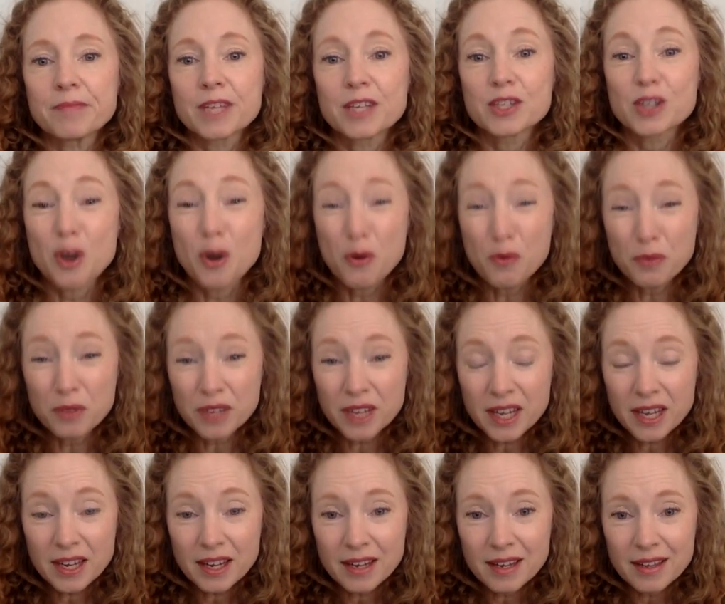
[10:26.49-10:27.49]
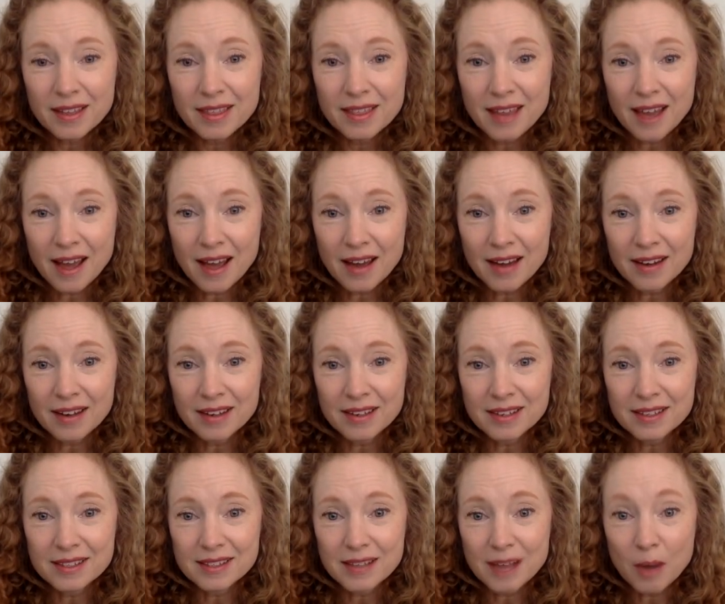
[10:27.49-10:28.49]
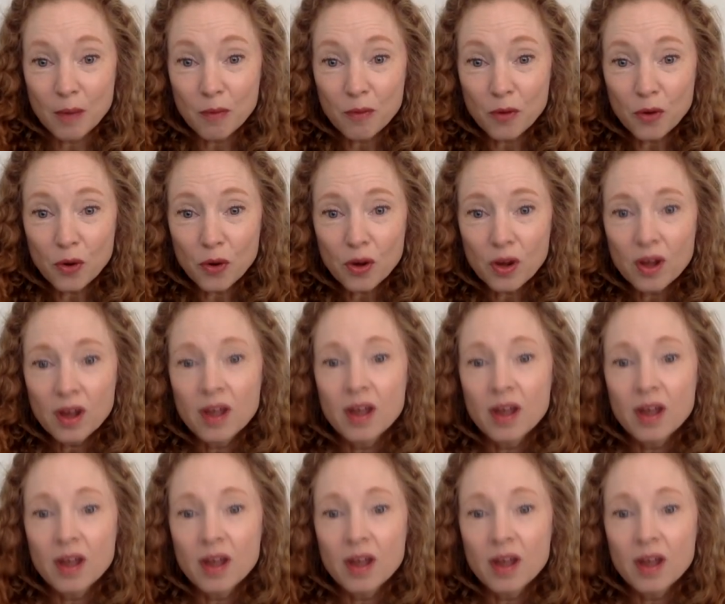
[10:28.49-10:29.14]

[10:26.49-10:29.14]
So hopefully that is helpful.